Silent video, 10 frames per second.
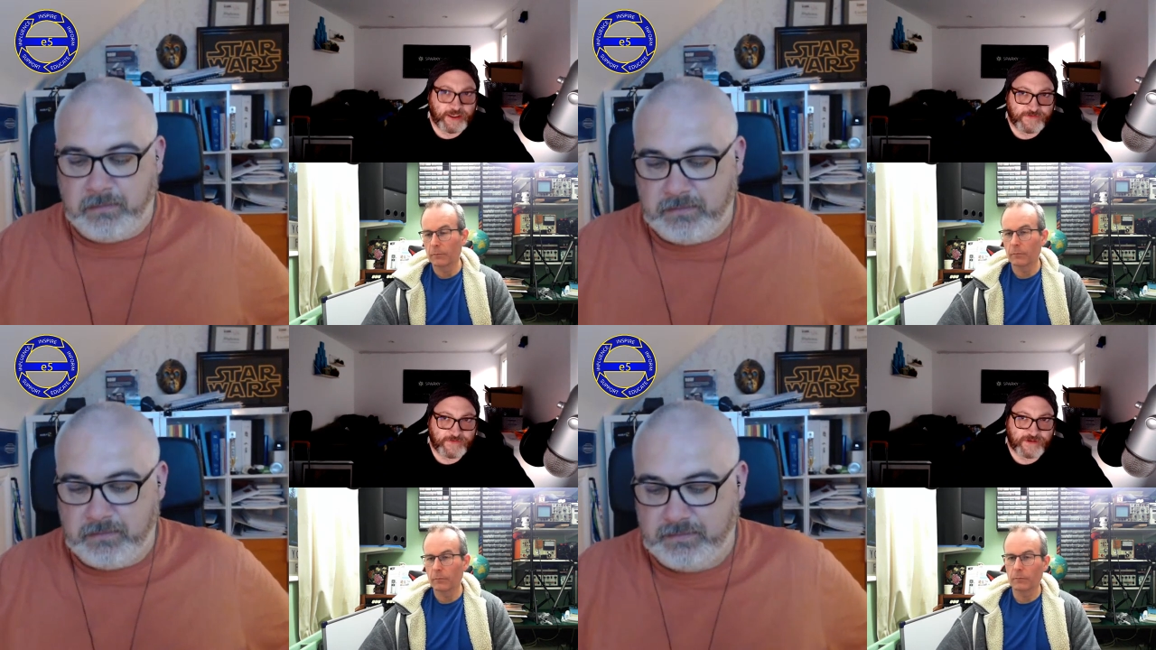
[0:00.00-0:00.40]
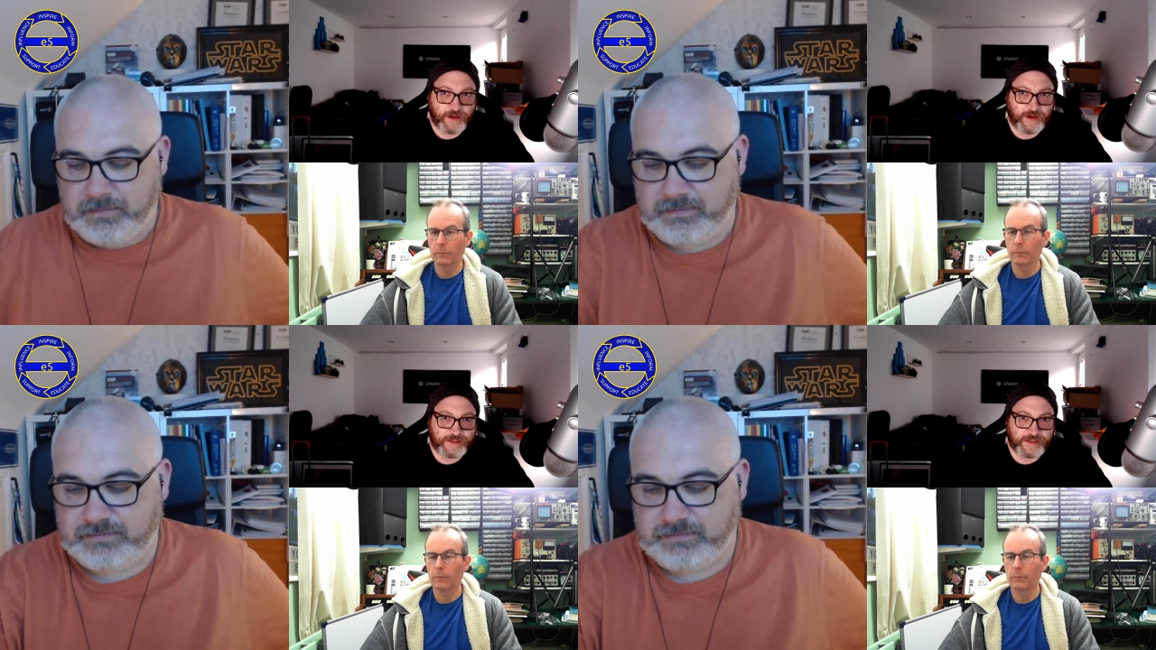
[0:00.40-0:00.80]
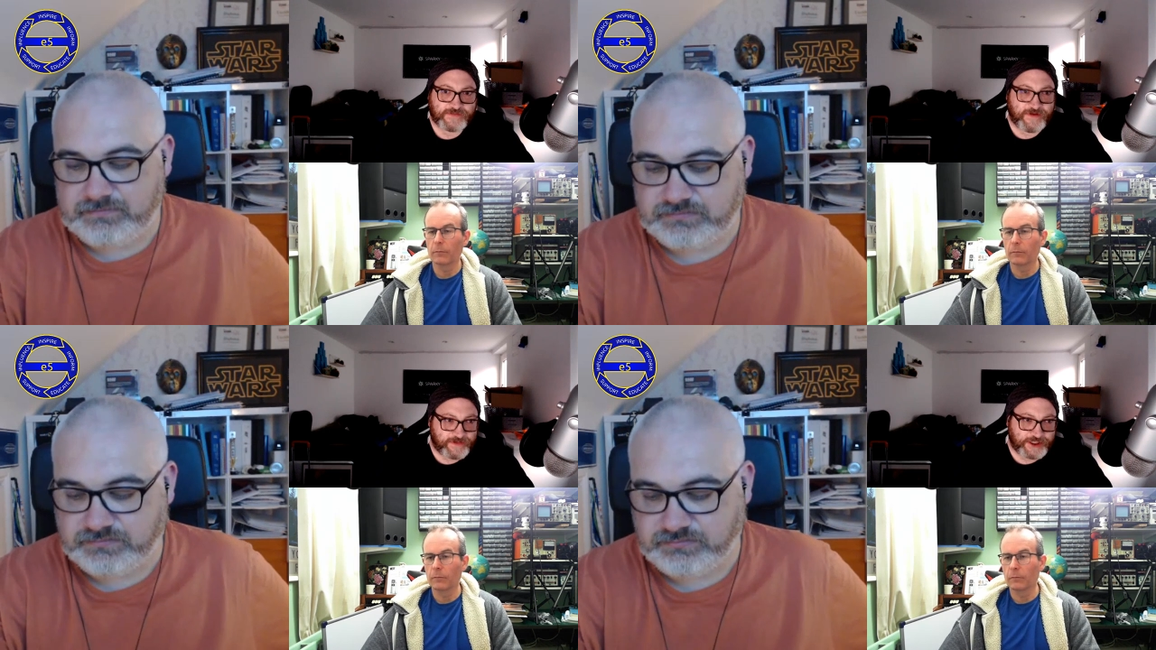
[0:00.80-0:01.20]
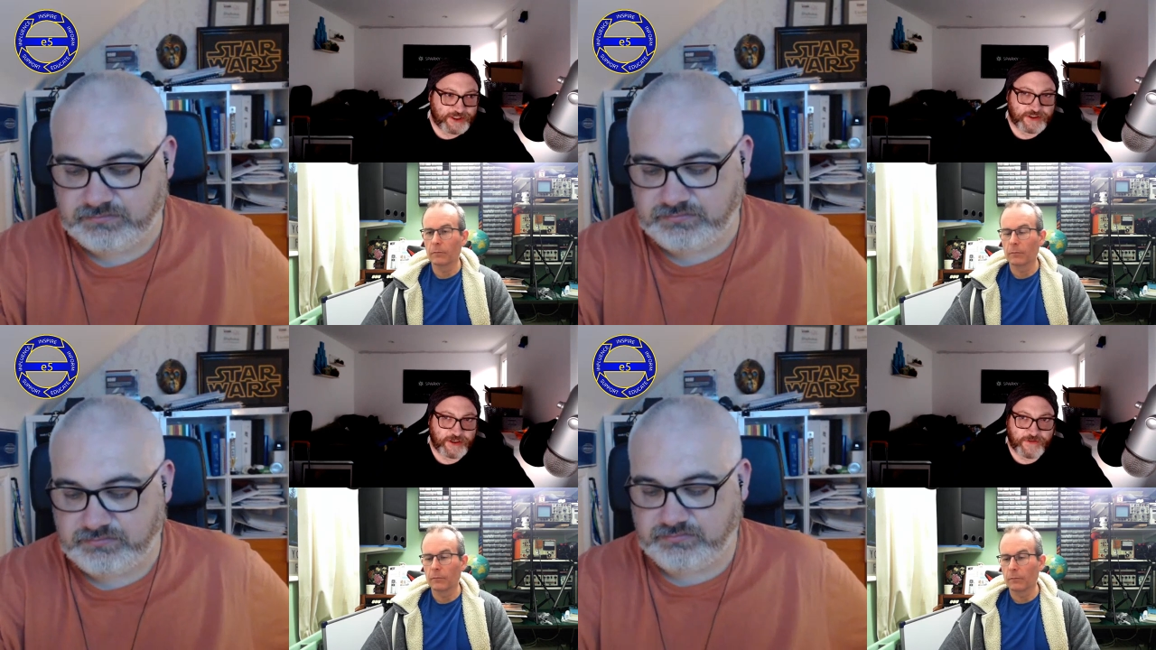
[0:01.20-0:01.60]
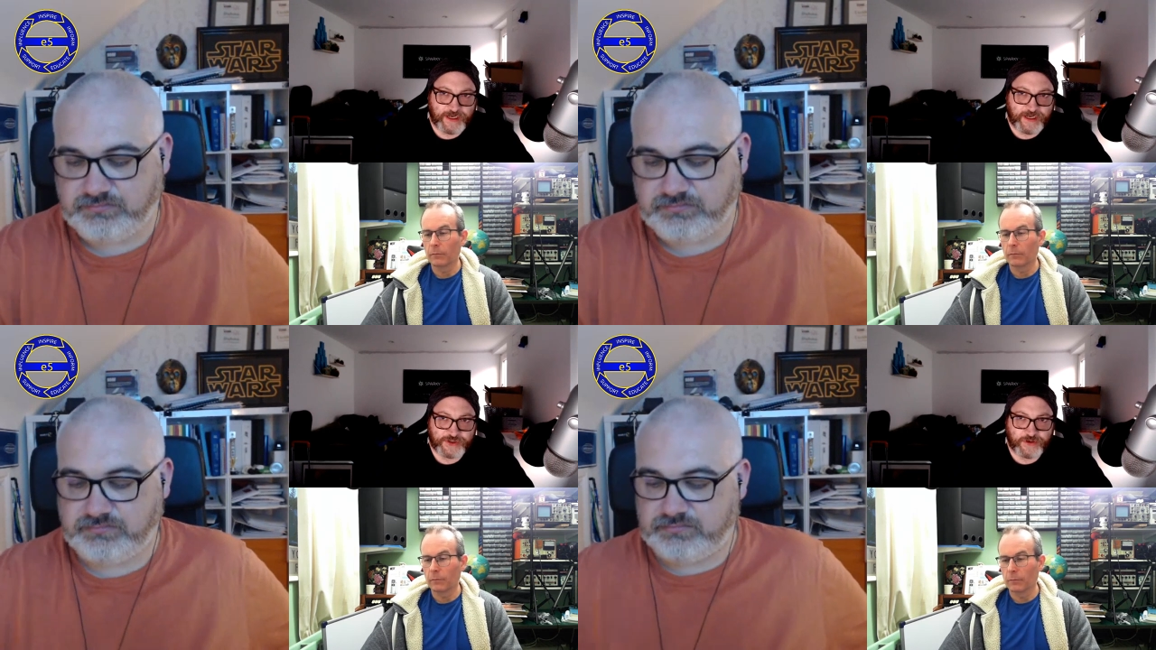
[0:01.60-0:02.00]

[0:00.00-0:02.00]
Speaker 1: they utilize foundation earth